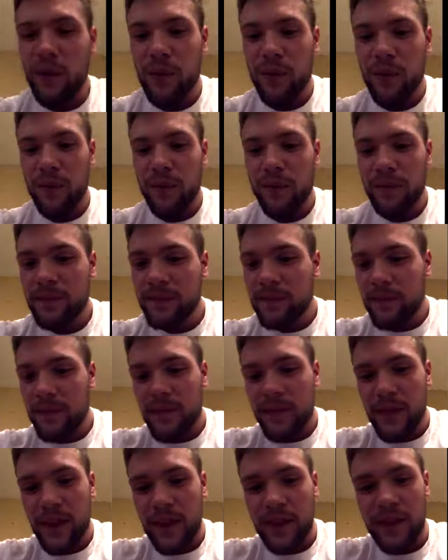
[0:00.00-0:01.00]
room
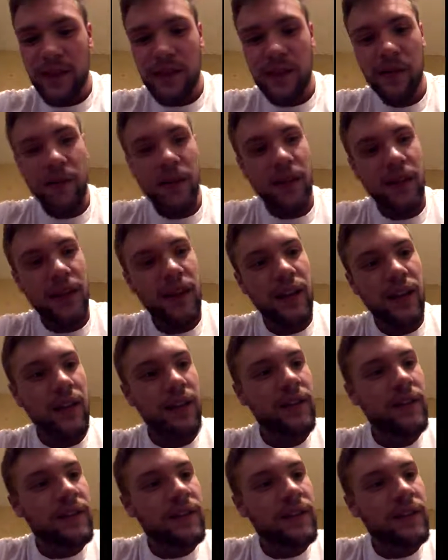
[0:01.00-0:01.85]
is a big thing.